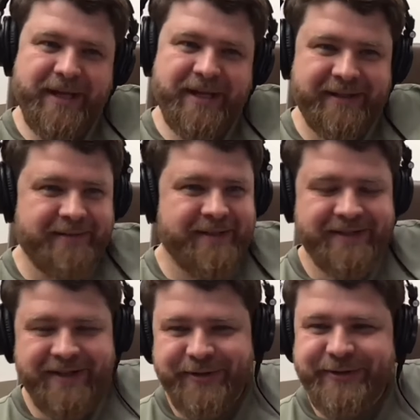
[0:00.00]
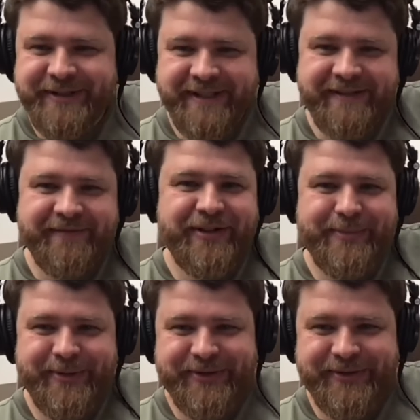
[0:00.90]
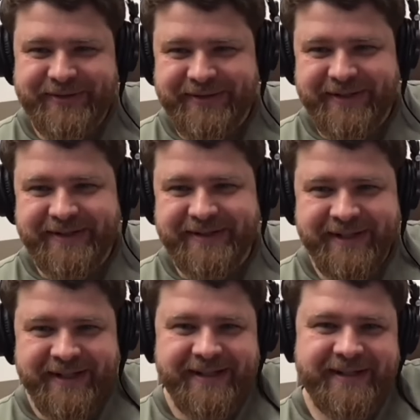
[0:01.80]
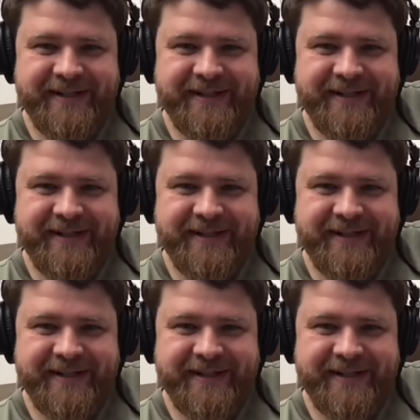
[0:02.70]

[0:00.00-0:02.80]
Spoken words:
many designers and developers that